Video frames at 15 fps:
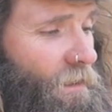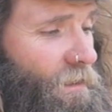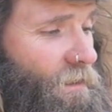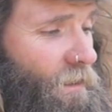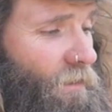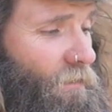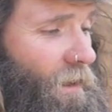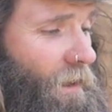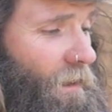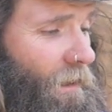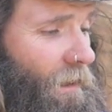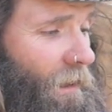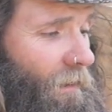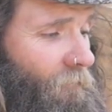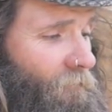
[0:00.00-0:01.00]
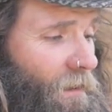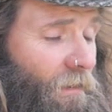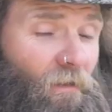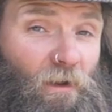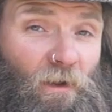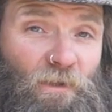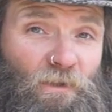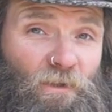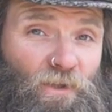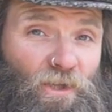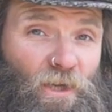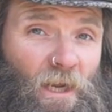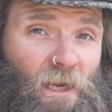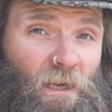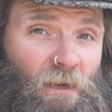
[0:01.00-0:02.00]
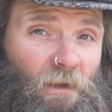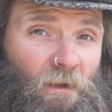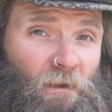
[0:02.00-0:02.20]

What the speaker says: So I've never lost the chain